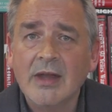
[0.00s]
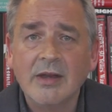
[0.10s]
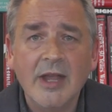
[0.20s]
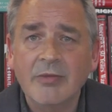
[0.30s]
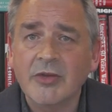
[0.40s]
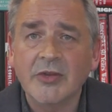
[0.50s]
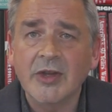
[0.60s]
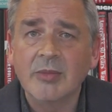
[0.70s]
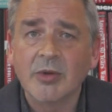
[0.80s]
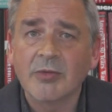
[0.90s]
never
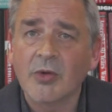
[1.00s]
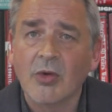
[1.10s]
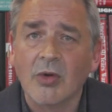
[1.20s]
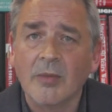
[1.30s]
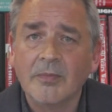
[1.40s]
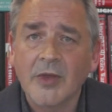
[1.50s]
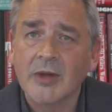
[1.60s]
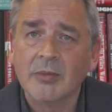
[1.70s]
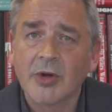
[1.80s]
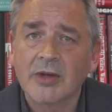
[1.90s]
seen before
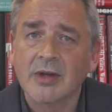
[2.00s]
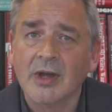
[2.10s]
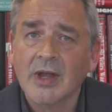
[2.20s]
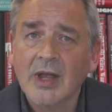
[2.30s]
in Britain.